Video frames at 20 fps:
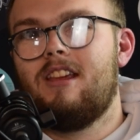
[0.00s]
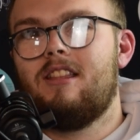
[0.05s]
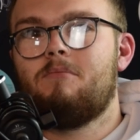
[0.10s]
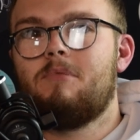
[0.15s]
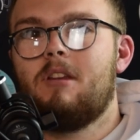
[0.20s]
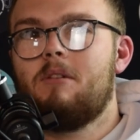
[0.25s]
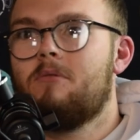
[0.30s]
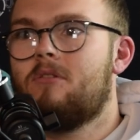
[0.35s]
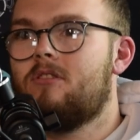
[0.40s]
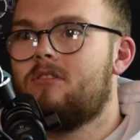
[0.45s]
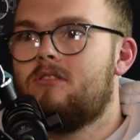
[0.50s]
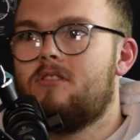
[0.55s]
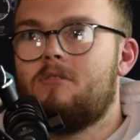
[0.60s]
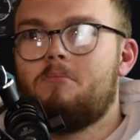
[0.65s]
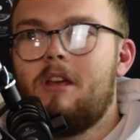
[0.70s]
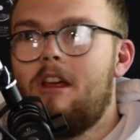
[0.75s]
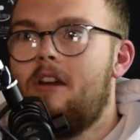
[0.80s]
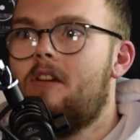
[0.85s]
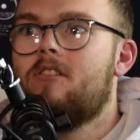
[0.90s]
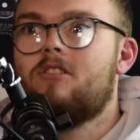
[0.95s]
let them down because their
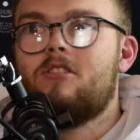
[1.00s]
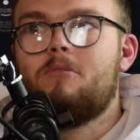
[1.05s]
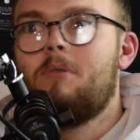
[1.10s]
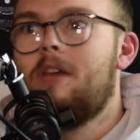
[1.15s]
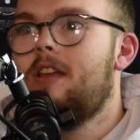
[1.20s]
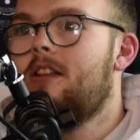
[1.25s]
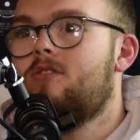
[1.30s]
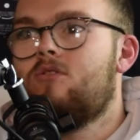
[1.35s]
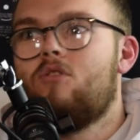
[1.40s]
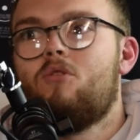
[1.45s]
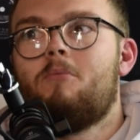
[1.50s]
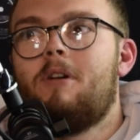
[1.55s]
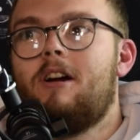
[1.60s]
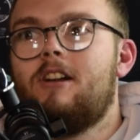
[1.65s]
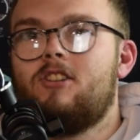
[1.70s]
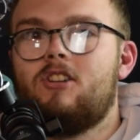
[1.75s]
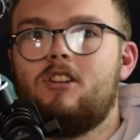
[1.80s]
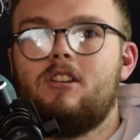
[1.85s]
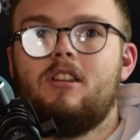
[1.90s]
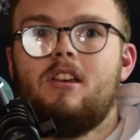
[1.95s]
parents are paying so
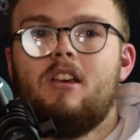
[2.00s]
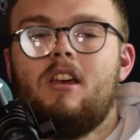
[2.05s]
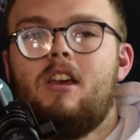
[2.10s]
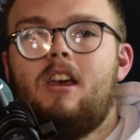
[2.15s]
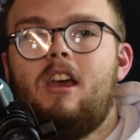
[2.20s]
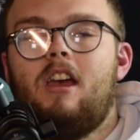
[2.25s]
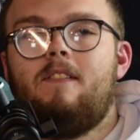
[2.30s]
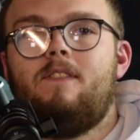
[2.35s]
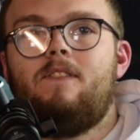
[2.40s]
much. And yeah, yeah.